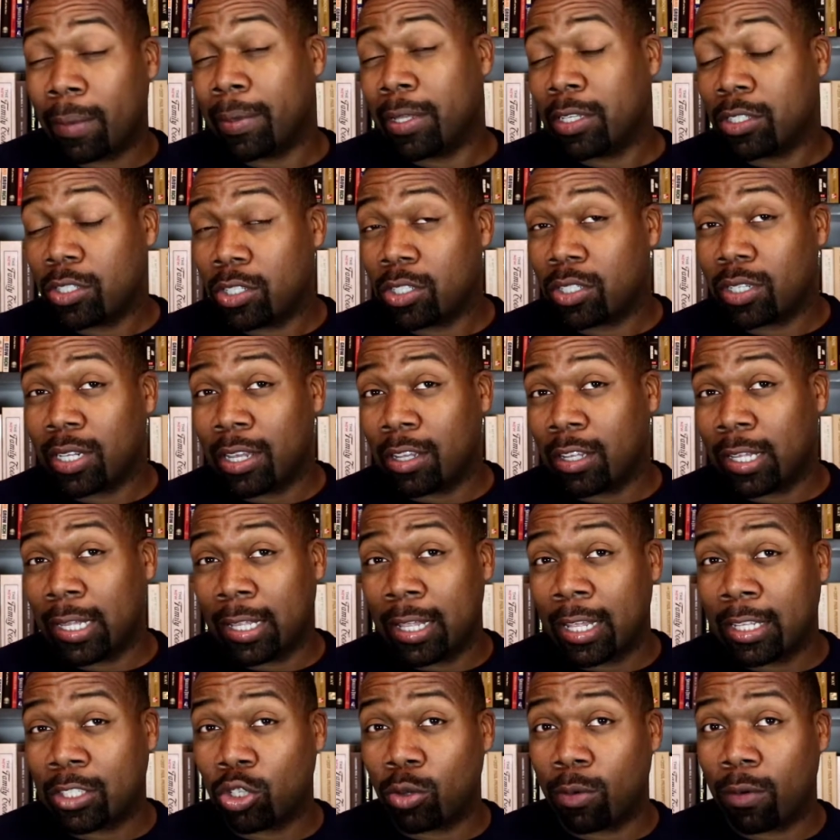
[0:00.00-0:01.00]
I mean, essentially,
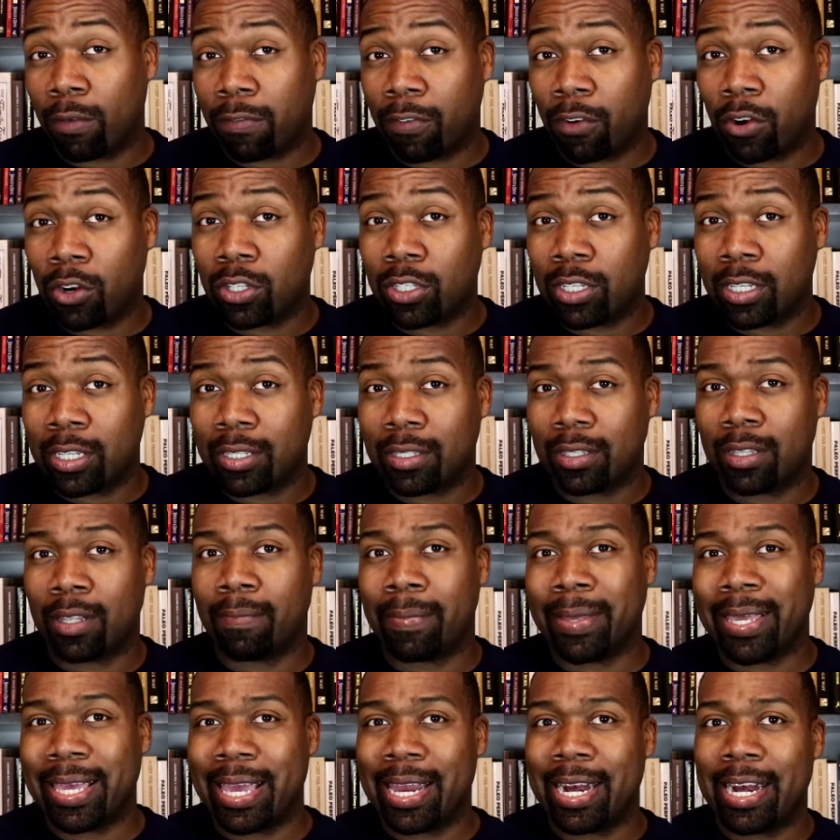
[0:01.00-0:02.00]
October 1st is the
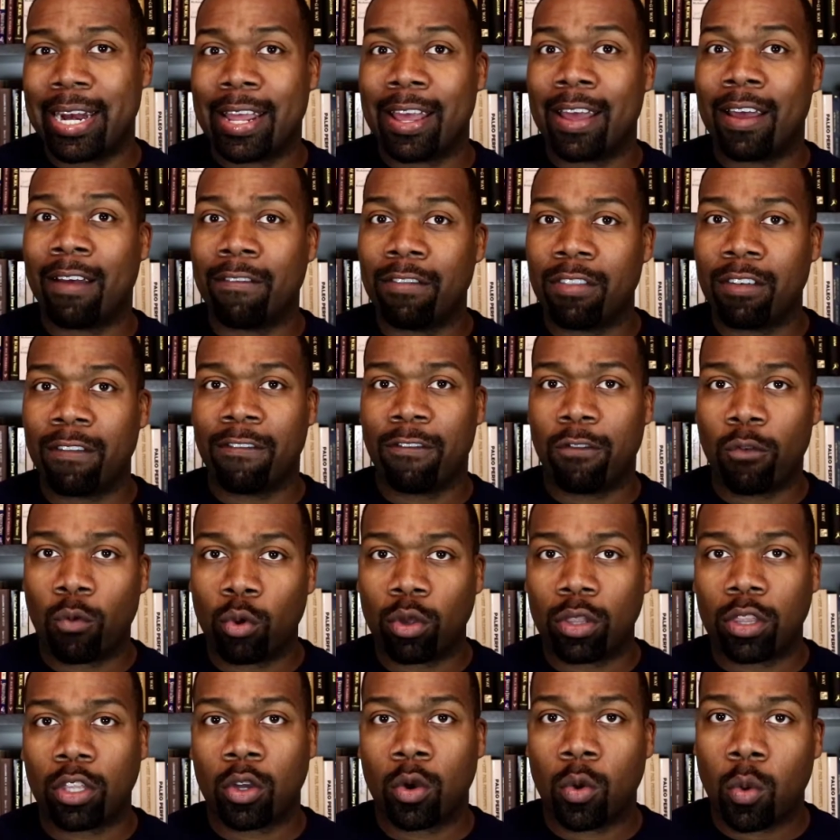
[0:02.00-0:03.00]
beginning of the
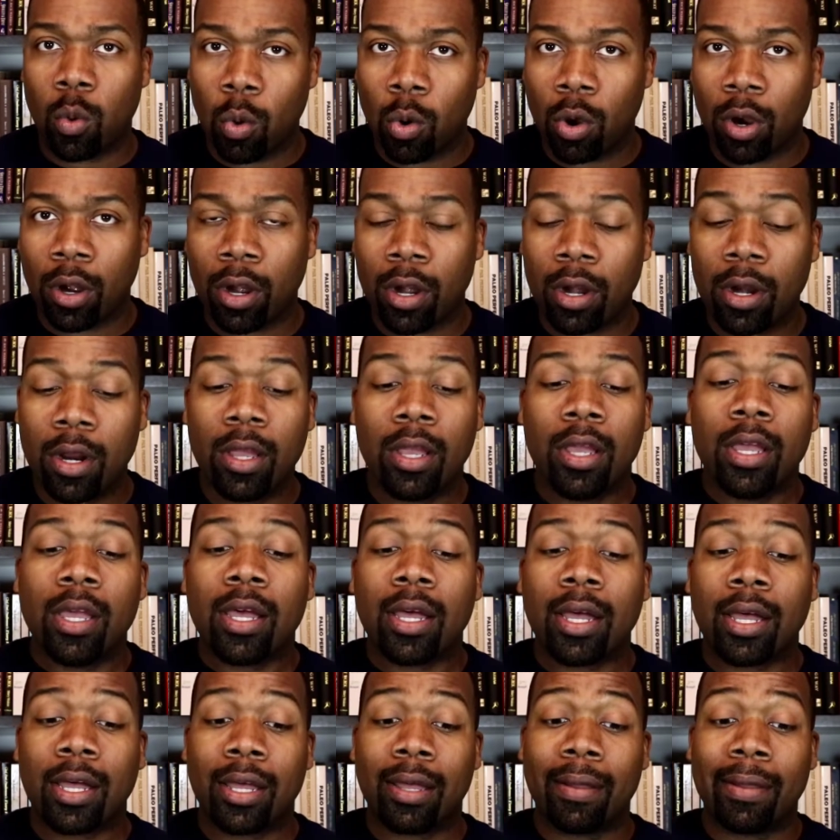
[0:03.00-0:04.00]
fourth quarter,
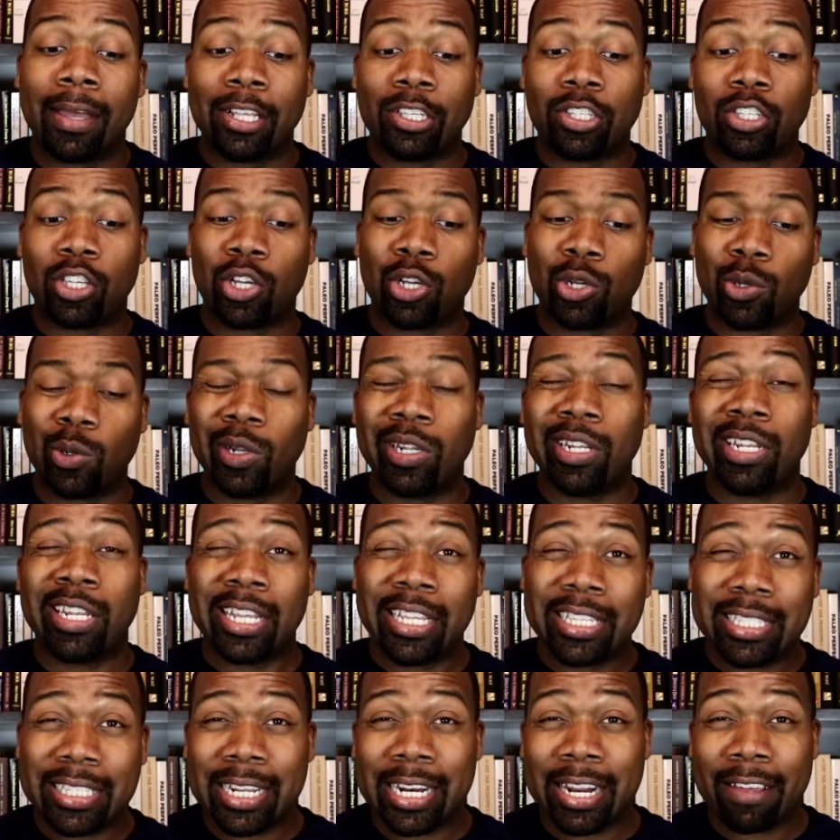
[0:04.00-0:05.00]
and so
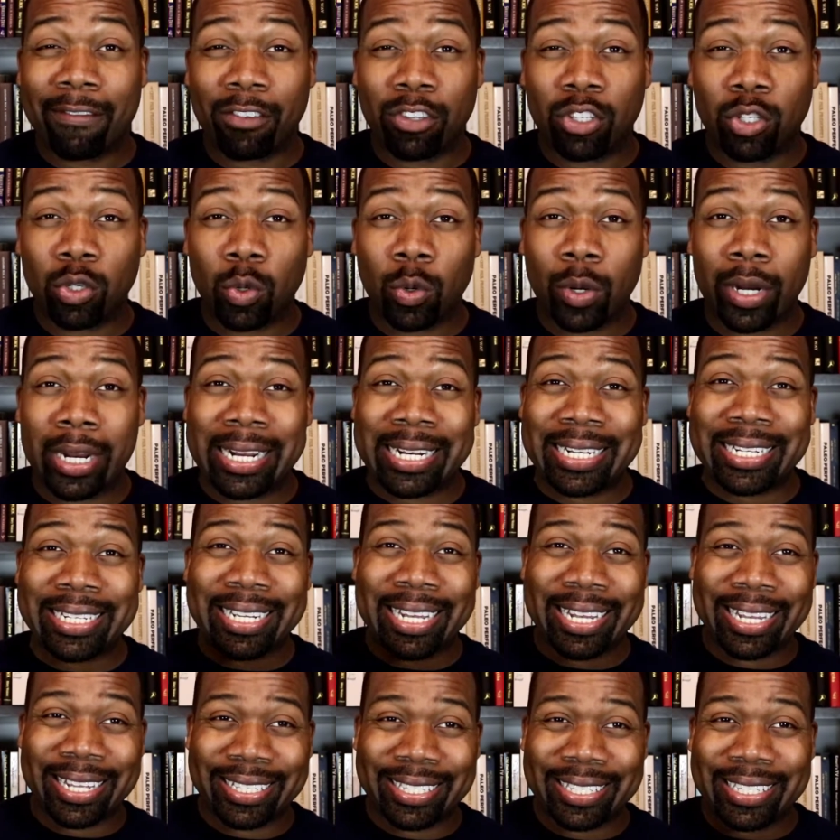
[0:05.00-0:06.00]
listing inventory
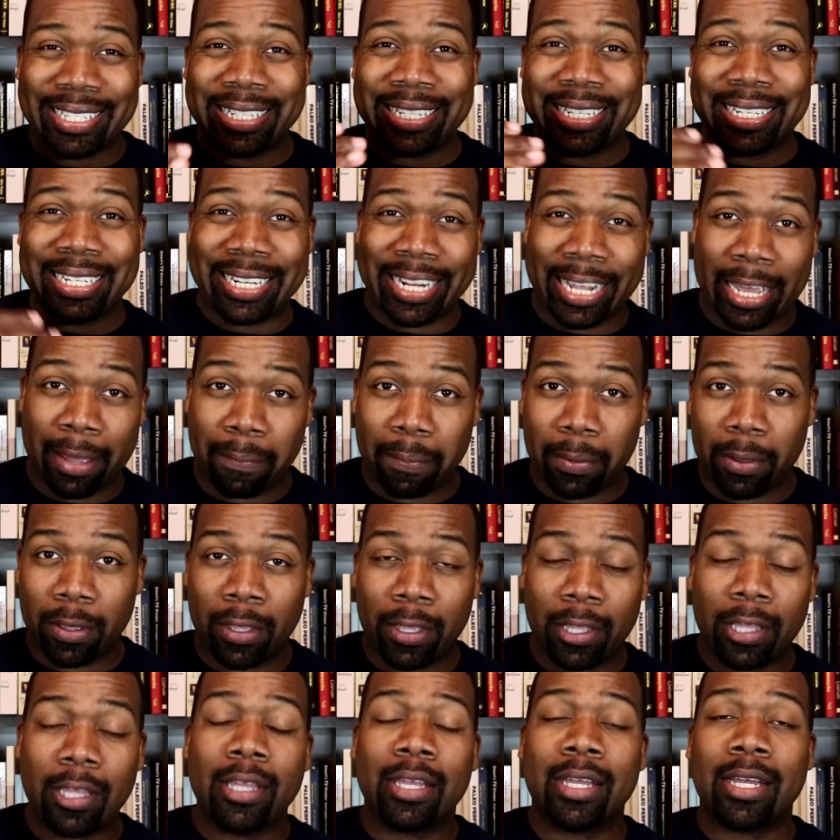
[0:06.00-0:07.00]
does dip
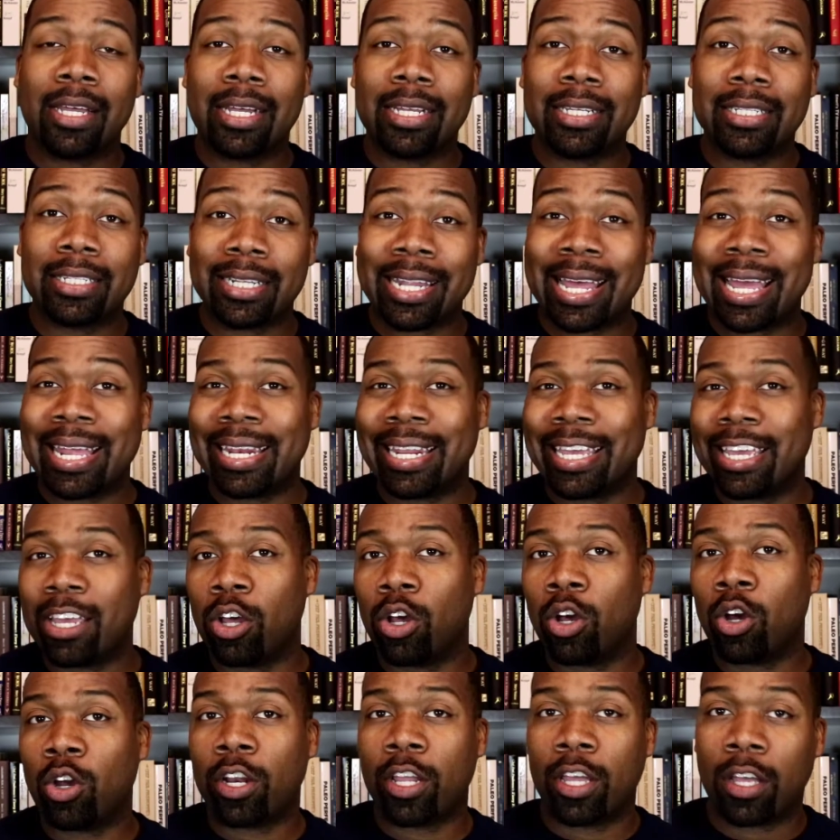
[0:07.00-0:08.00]

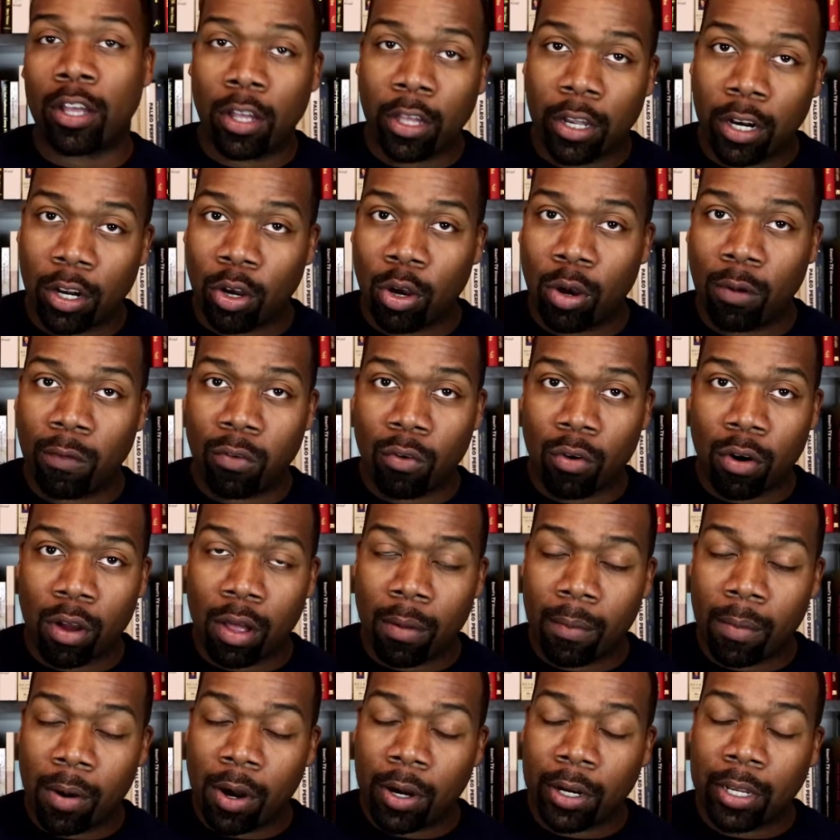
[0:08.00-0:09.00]
slightly on an
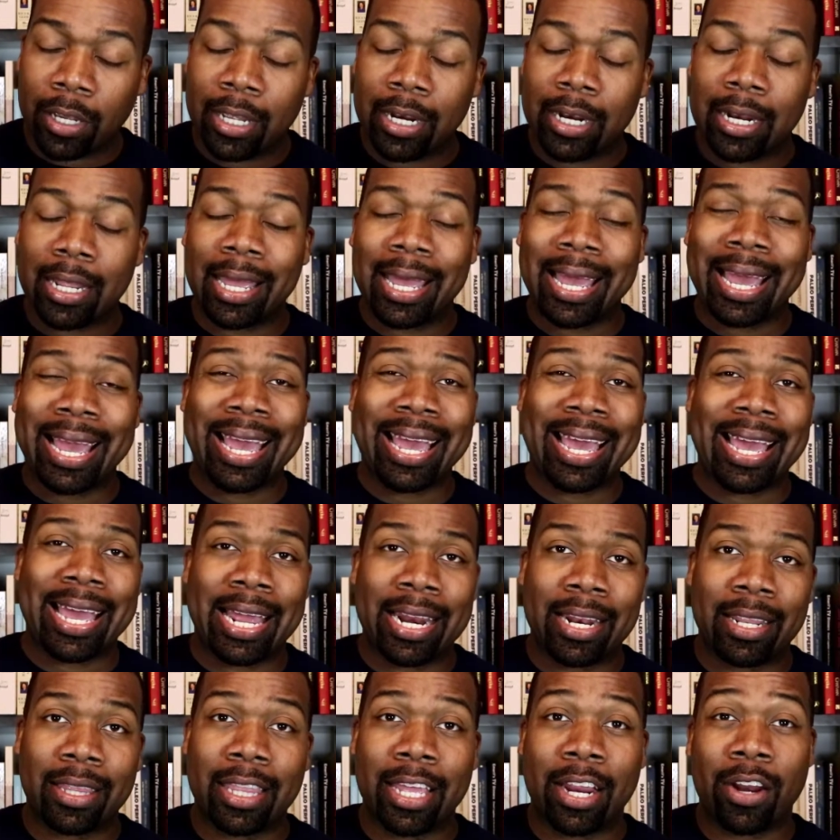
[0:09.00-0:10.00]
overall market,
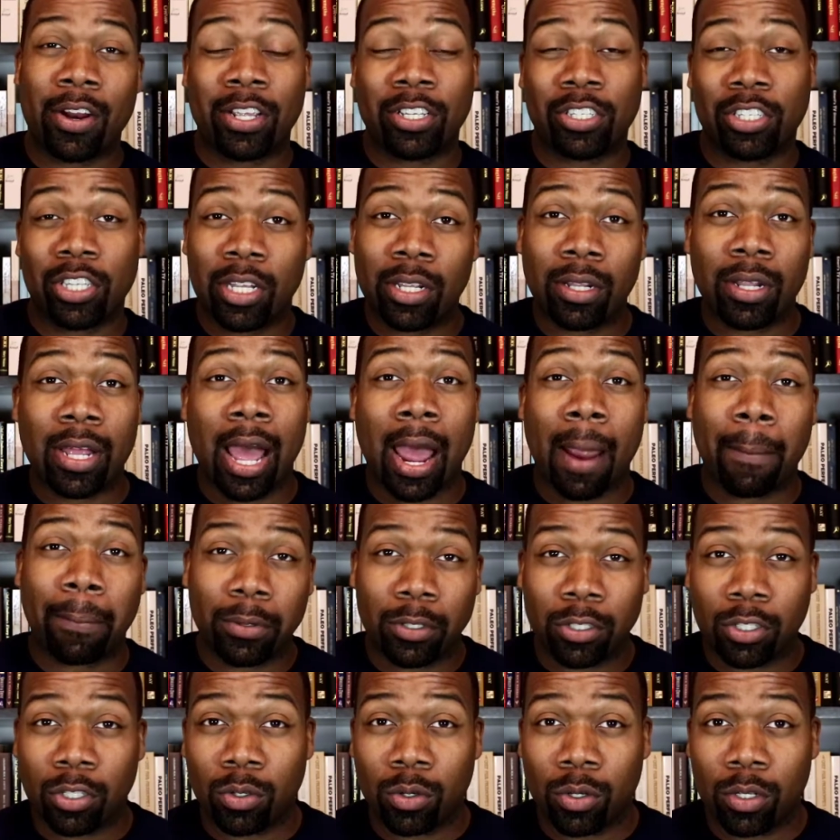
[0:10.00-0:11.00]
and there is still an
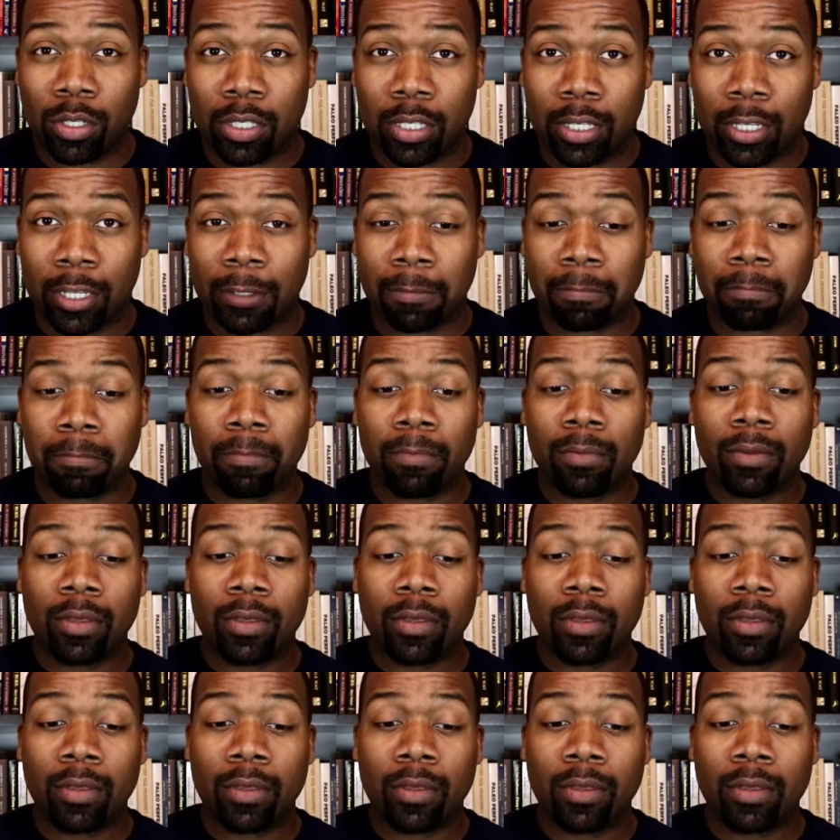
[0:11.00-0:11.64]
opportunity